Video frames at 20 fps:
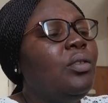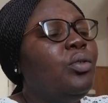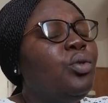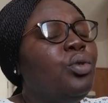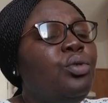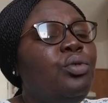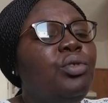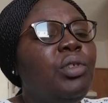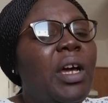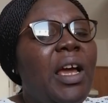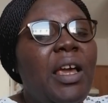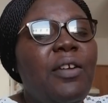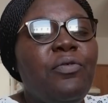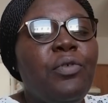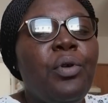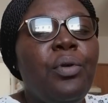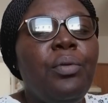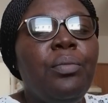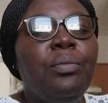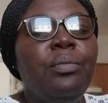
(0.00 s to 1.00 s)
to drive
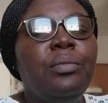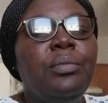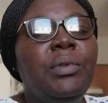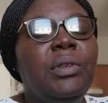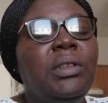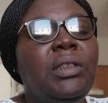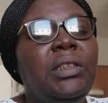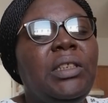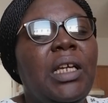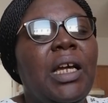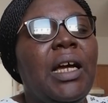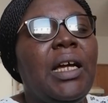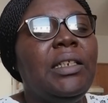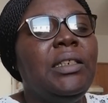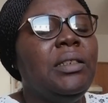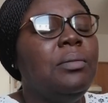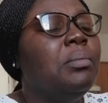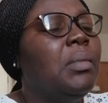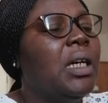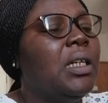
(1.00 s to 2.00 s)
home their
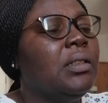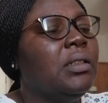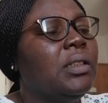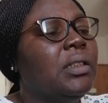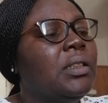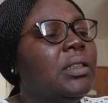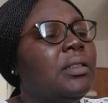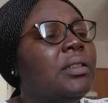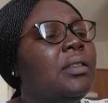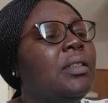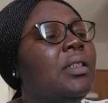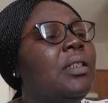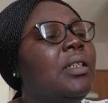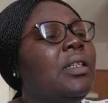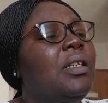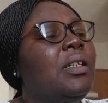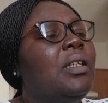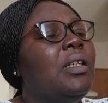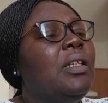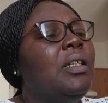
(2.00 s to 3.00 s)
demands.
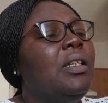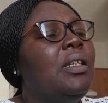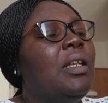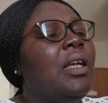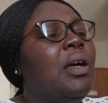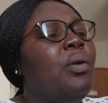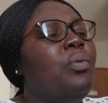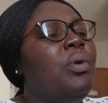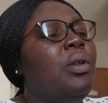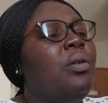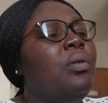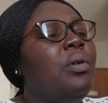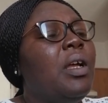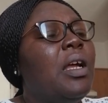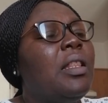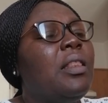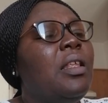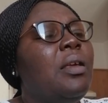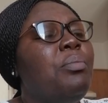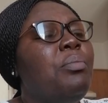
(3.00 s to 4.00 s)
Now we look
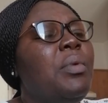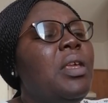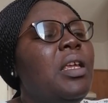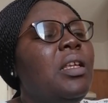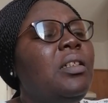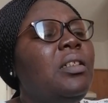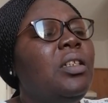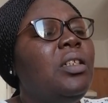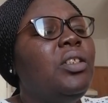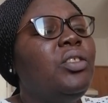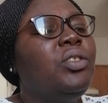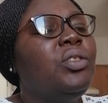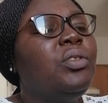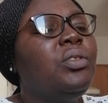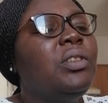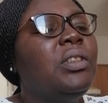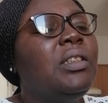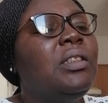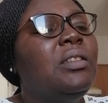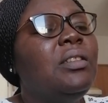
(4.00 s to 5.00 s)
at the main
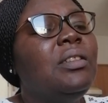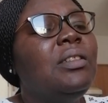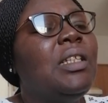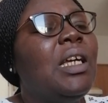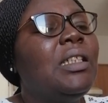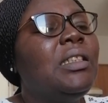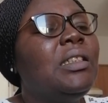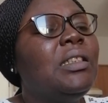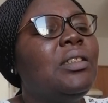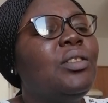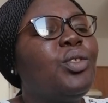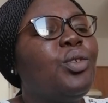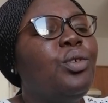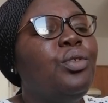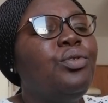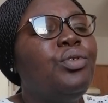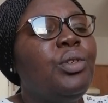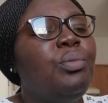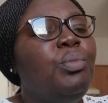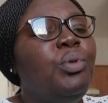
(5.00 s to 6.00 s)
issues that is
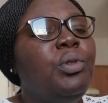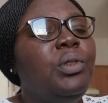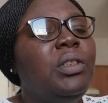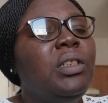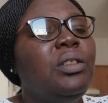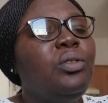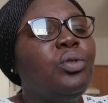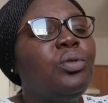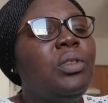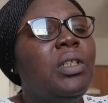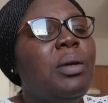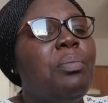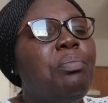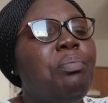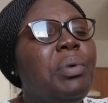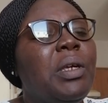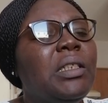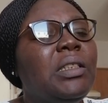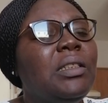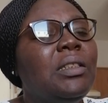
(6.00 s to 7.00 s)
contributing to the
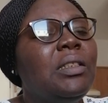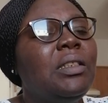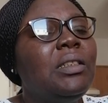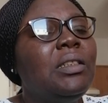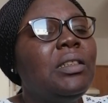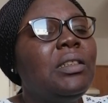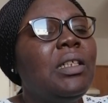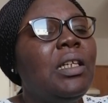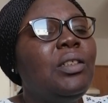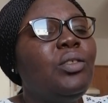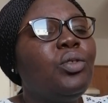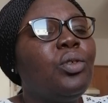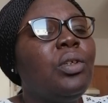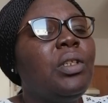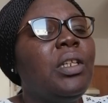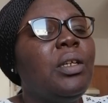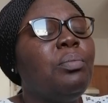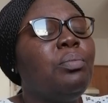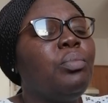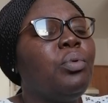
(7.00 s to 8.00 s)
persistent
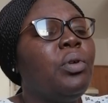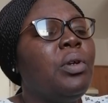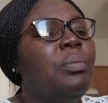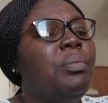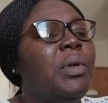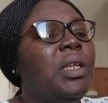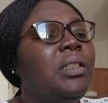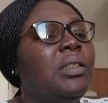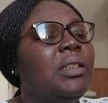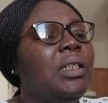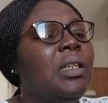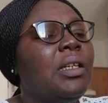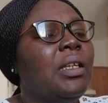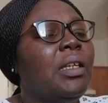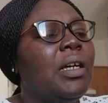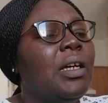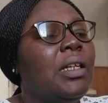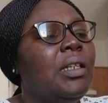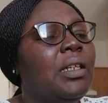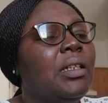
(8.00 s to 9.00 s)
unemployment in
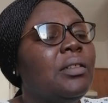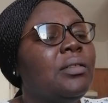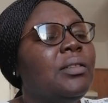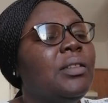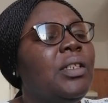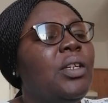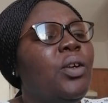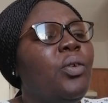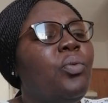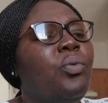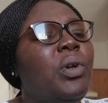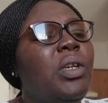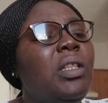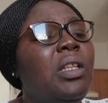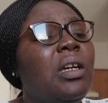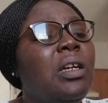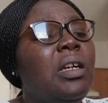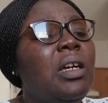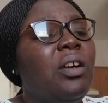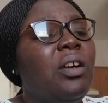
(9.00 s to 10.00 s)
Ghana. which